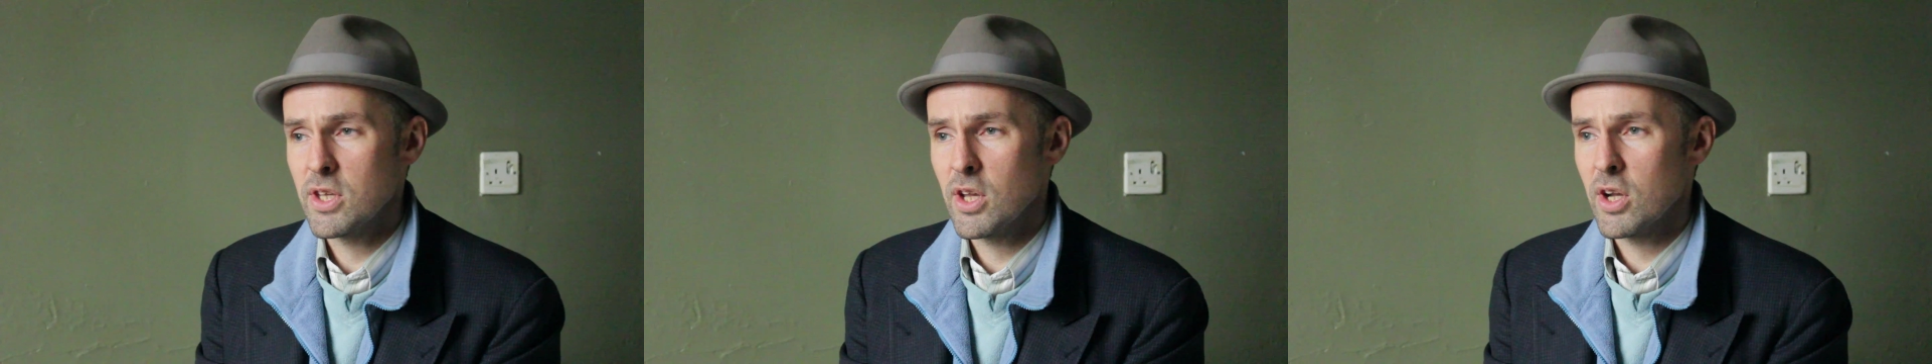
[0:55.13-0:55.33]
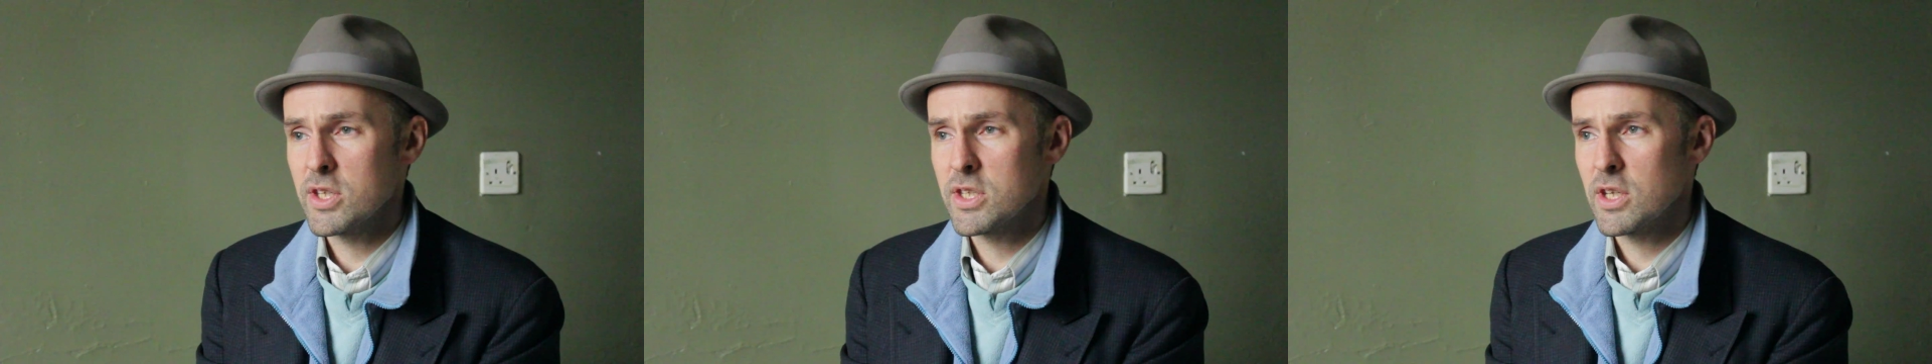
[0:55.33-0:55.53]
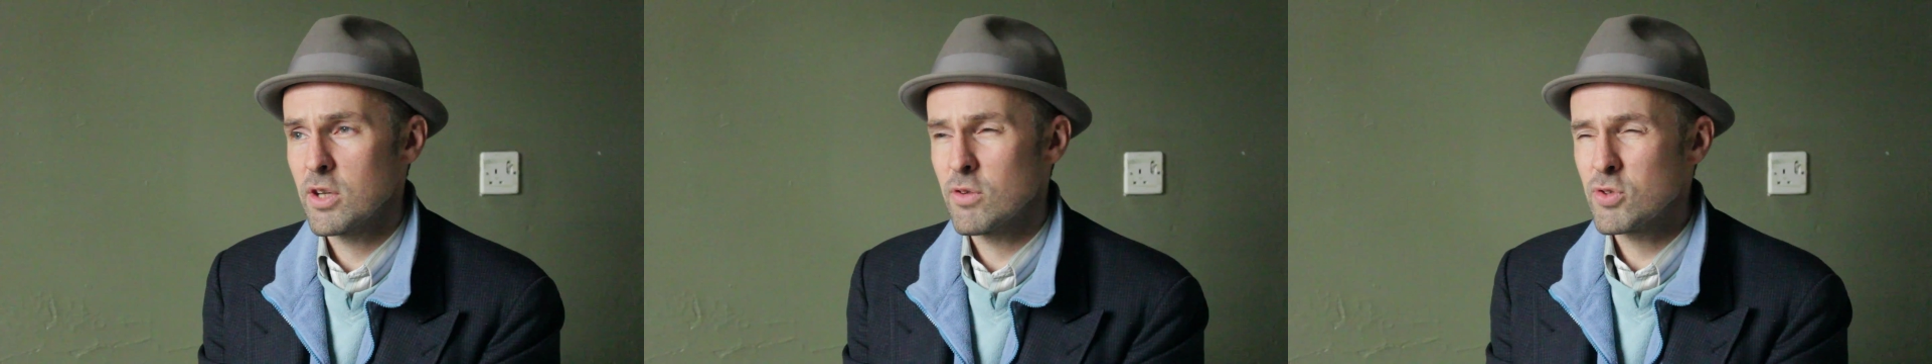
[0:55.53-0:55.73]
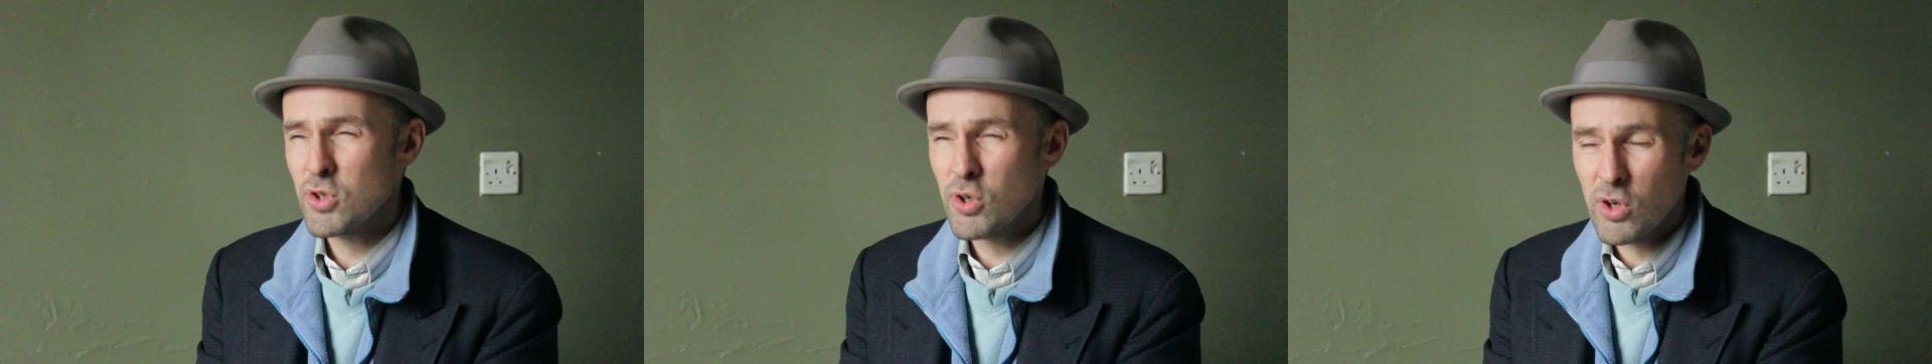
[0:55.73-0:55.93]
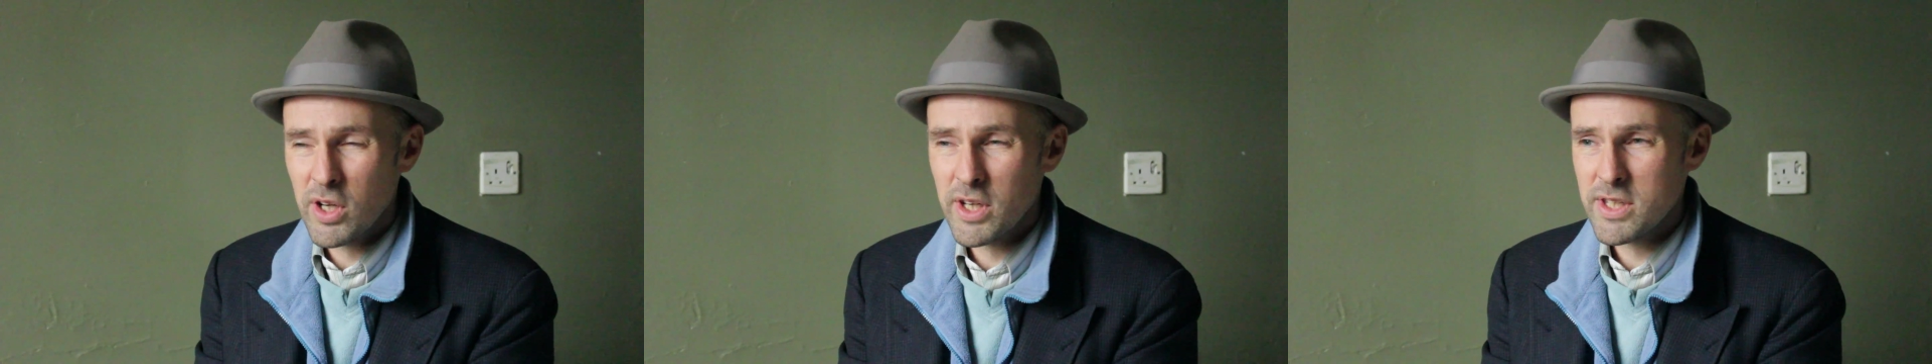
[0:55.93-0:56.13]
the idea of
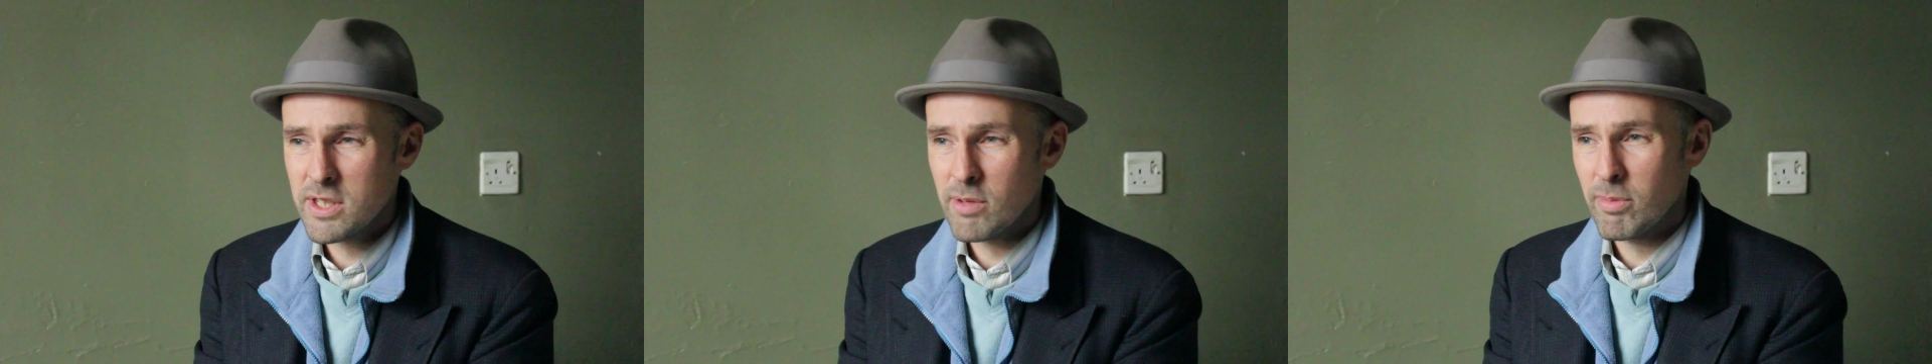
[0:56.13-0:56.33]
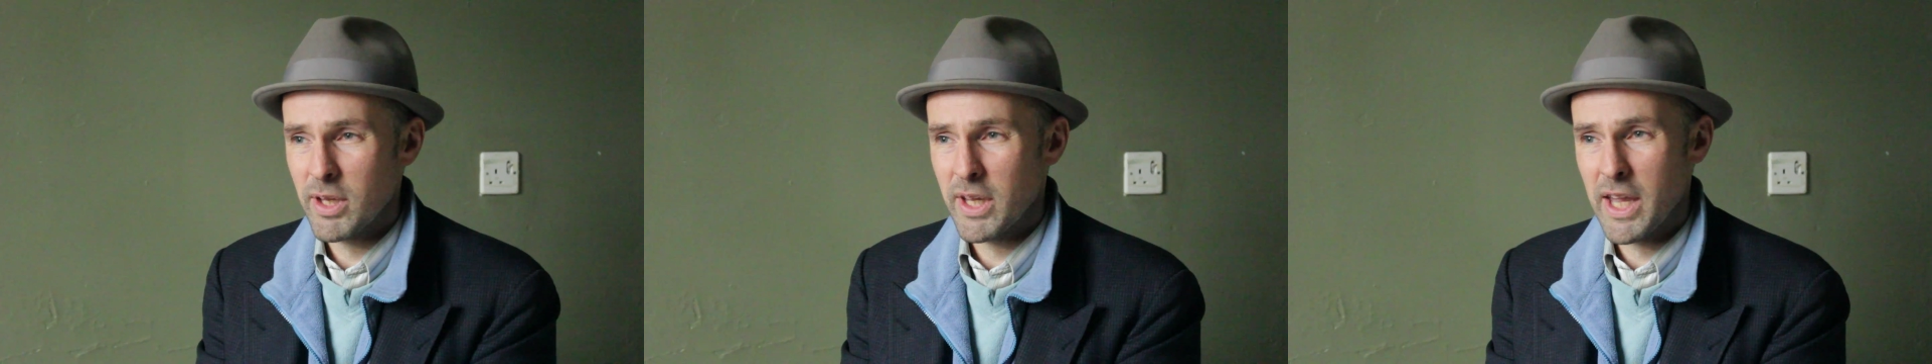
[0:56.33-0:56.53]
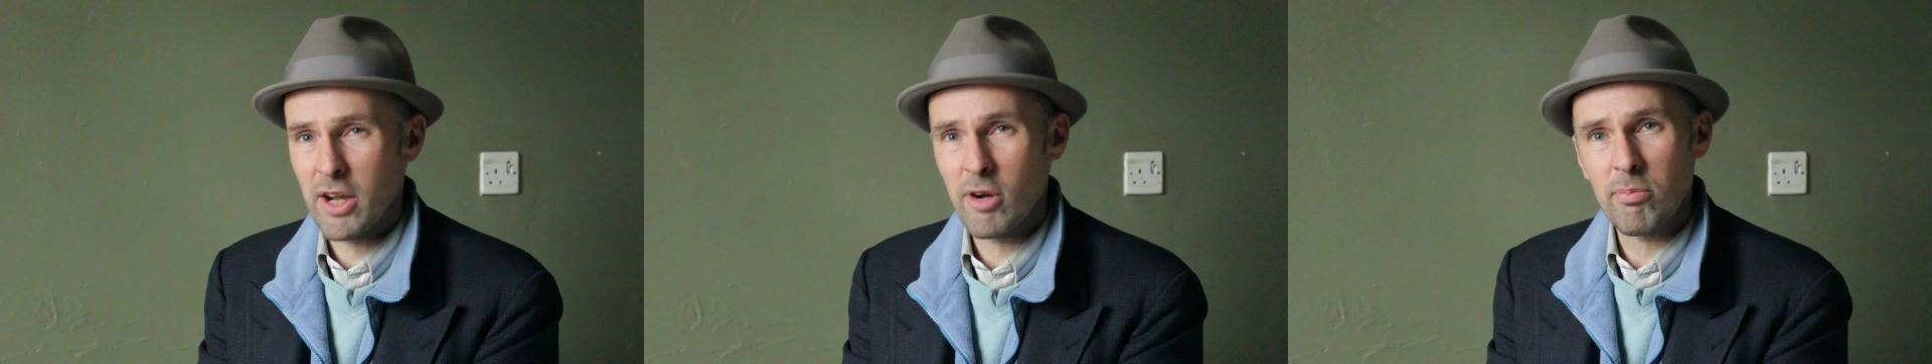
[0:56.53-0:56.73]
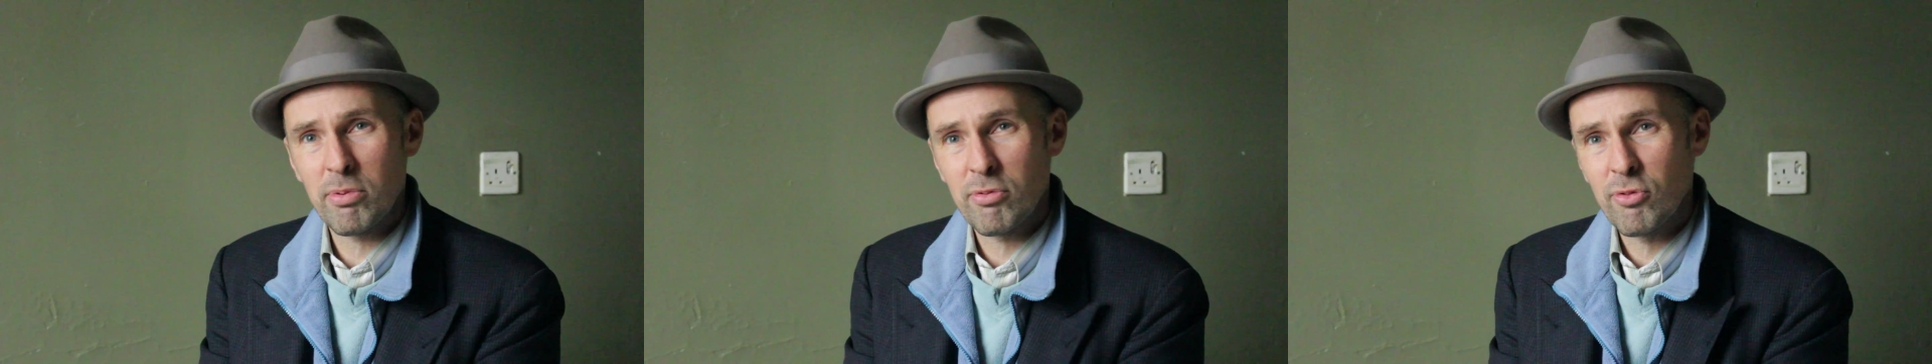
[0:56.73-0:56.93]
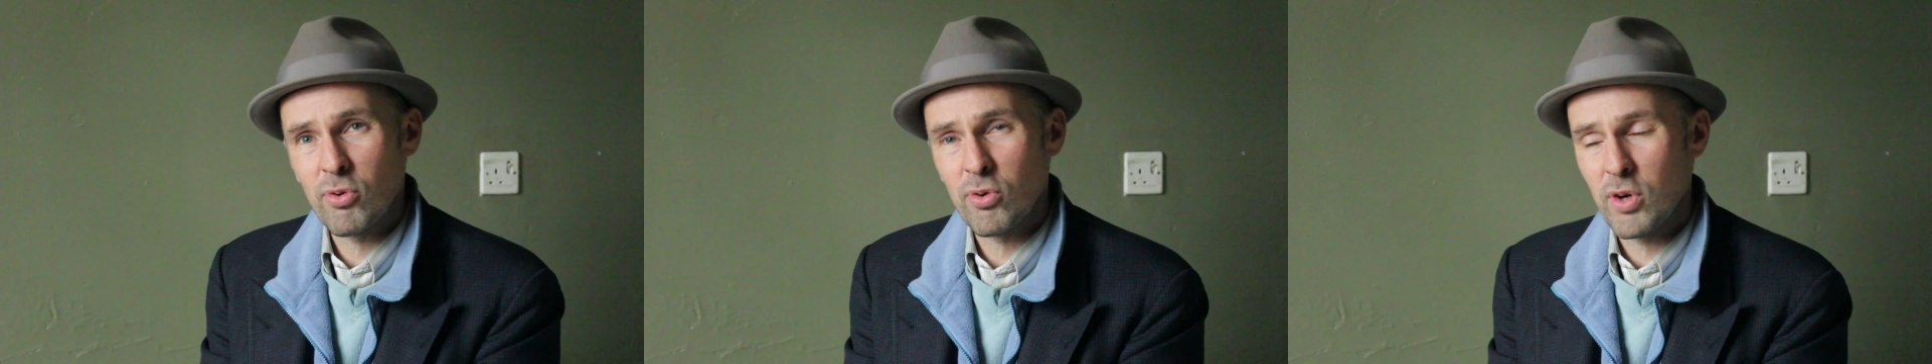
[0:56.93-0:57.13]
trying something out
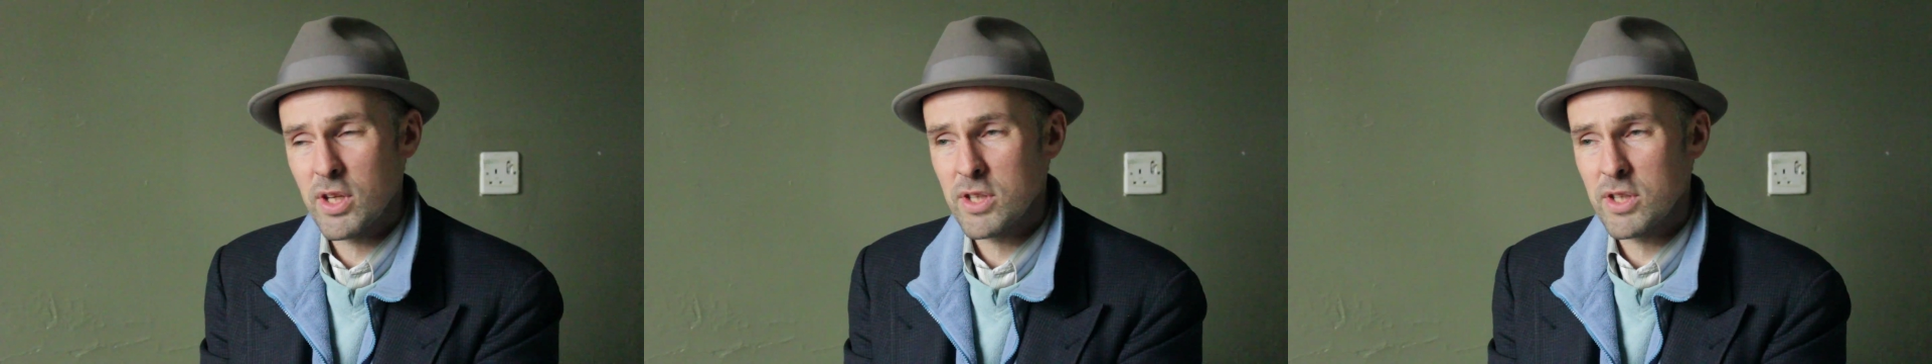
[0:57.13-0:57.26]
before